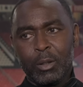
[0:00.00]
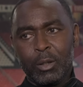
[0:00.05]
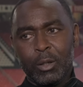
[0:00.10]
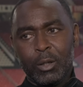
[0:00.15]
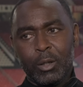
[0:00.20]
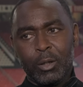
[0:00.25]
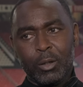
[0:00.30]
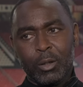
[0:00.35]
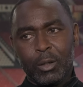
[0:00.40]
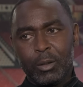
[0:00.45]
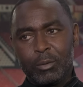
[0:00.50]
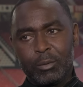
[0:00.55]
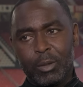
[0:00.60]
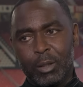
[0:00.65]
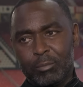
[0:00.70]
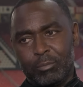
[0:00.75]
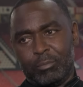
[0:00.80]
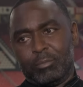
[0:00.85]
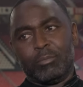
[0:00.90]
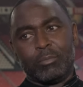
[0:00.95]
You know, and
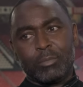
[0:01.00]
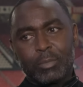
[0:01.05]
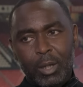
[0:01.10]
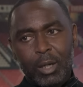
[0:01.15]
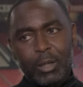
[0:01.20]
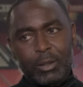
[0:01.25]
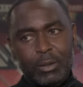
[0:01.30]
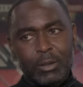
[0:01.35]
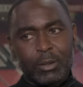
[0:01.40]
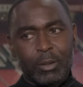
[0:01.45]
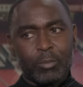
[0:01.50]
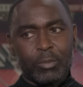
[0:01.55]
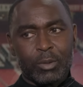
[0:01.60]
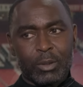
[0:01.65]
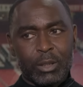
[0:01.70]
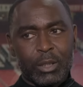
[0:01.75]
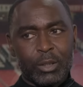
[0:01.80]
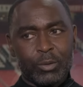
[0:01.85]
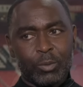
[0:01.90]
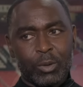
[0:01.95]
at some
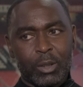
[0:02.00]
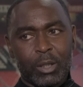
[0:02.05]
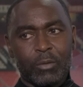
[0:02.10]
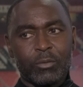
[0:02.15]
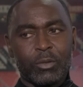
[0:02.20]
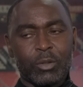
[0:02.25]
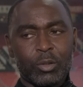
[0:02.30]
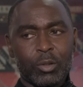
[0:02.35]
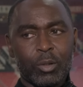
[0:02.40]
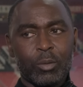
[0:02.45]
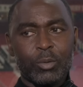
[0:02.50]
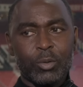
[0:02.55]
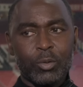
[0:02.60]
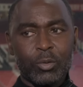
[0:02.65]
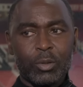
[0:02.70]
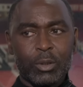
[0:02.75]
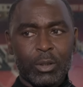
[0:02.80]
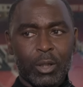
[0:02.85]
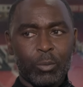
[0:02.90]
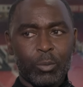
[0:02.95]
stage, we're going to have to stop
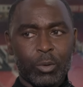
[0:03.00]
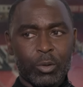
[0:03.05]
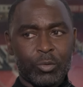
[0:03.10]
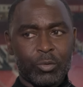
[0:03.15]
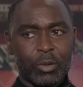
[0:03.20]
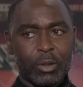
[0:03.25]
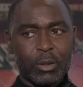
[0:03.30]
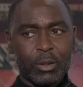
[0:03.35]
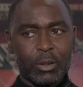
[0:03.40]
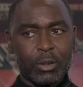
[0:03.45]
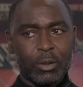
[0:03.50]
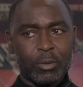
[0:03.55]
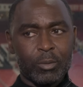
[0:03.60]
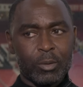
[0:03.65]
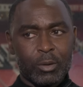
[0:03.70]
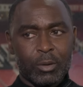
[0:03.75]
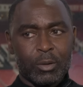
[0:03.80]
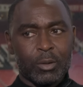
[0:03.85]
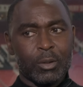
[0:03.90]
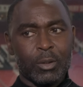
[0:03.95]
using that word transition
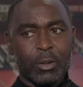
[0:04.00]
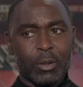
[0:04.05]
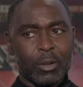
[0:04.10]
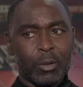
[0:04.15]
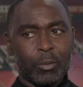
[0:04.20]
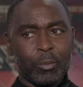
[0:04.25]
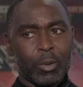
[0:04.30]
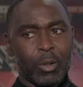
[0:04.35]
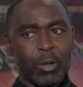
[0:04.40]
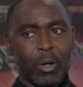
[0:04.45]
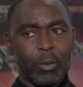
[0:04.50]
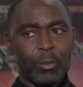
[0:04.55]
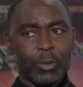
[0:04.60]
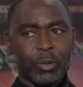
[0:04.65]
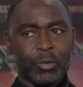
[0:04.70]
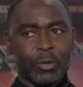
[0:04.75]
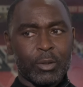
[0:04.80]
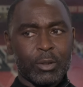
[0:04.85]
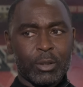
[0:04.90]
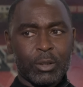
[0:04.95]
because we can't be
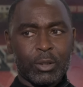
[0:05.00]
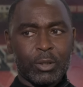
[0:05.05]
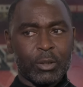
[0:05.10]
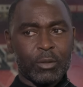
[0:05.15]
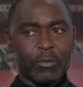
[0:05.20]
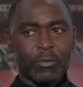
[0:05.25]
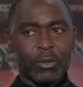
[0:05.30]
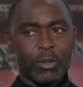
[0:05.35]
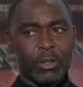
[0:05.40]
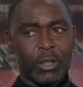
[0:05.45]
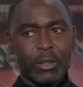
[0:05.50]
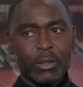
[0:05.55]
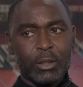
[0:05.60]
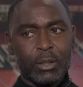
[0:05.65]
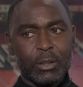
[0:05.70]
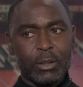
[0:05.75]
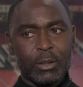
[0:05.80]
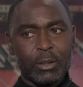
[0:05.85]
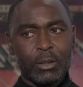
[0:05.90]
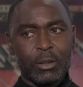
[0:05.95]
transitioning for 10
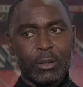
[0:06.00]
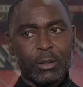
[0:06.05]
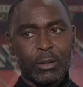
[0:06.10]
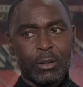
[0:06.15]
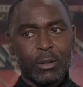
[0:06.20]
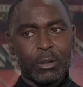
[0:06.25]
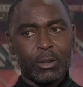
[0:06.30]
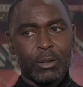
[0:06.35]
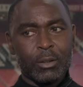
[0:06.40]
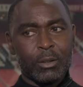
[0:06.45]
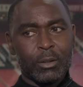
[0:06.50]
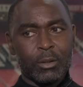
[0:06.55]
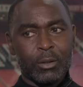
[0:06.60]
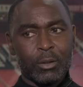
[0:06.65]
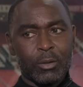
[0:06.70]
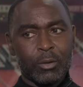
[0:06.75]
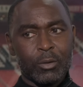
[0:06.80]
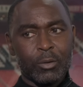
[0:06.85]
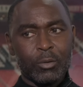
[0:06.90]
years. You know,